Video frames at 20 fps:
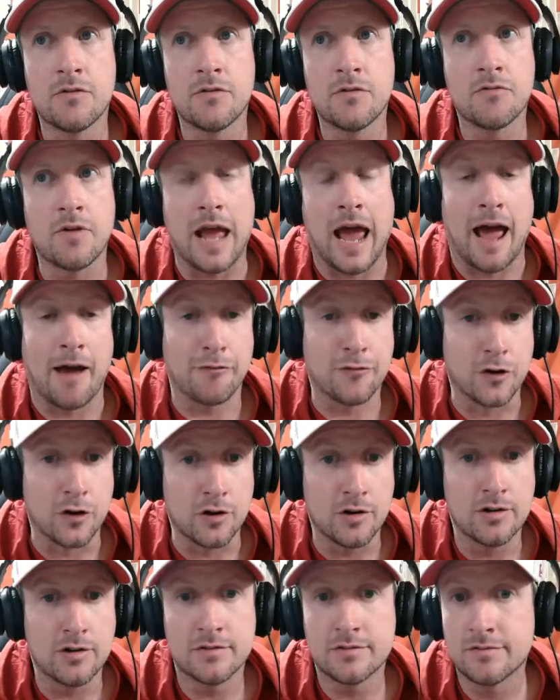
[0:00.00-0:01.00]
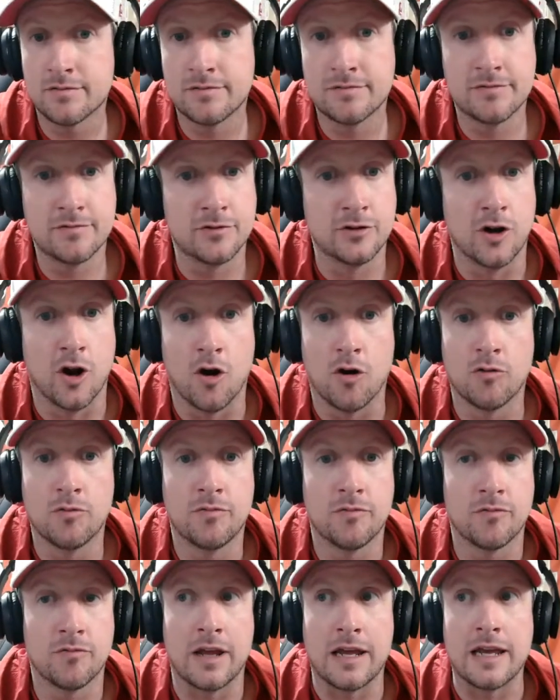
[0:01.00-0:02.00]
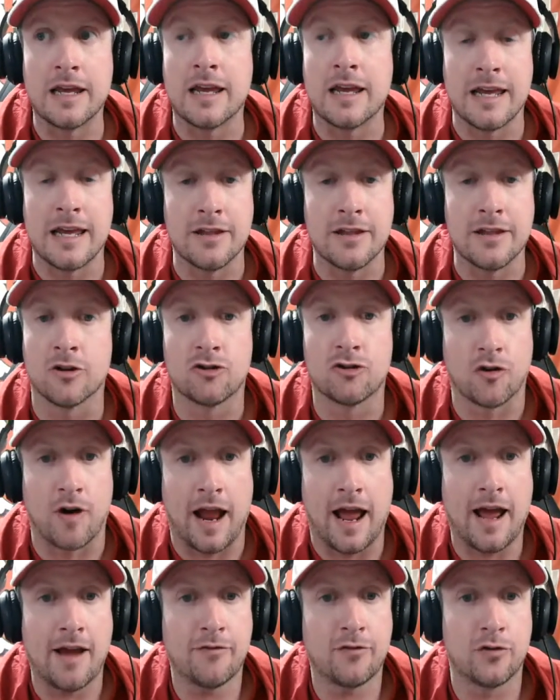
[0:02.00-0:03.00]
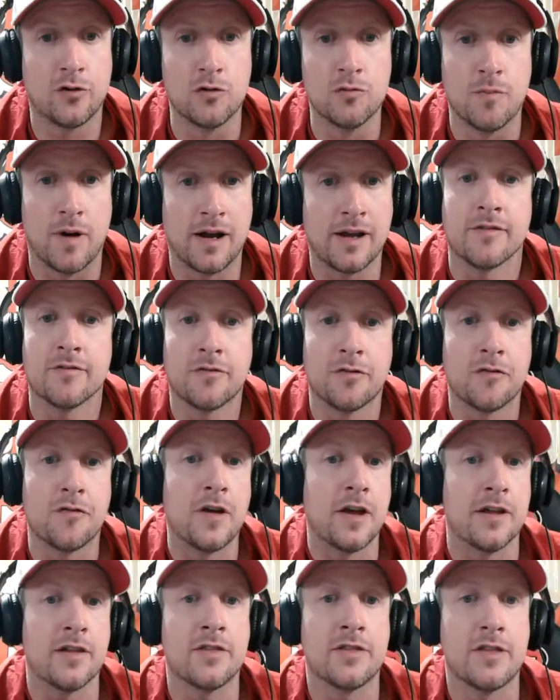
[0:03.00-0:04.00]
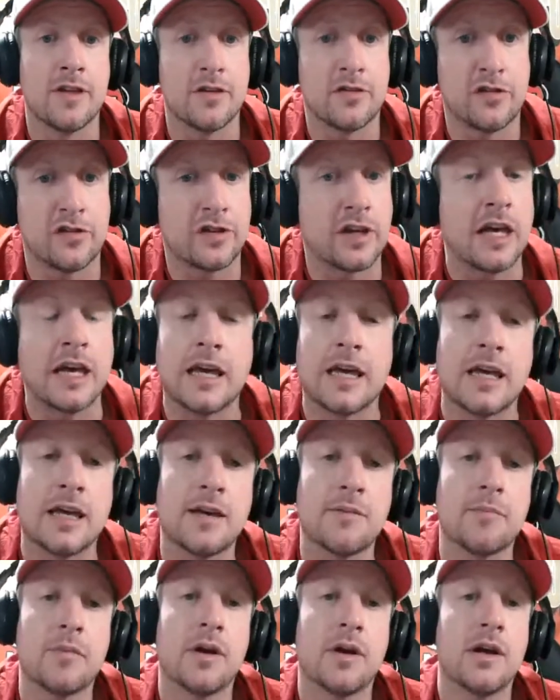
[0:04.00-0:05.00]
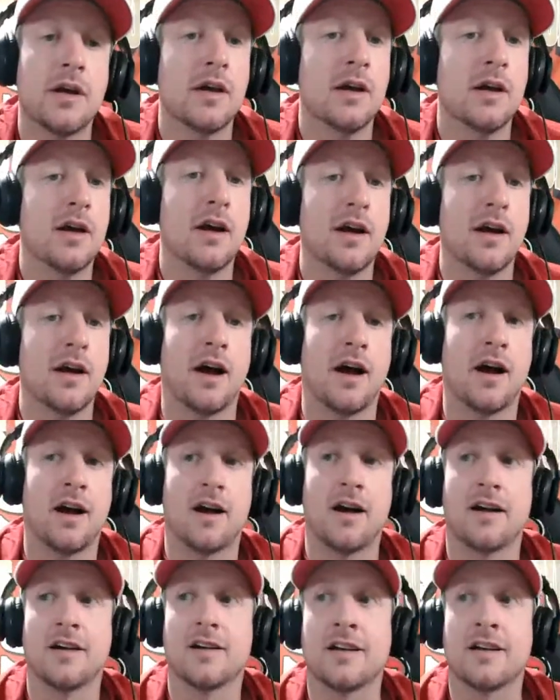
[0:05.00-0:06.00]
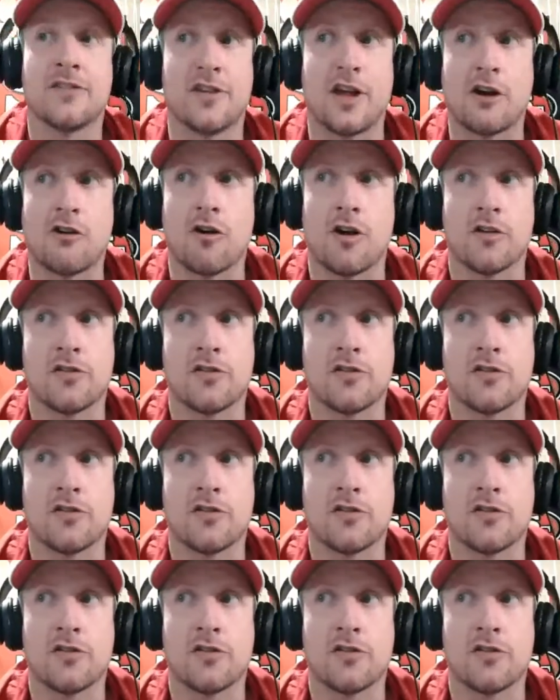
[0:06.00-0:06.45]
after, in the draft, who might fit this scheme, etc.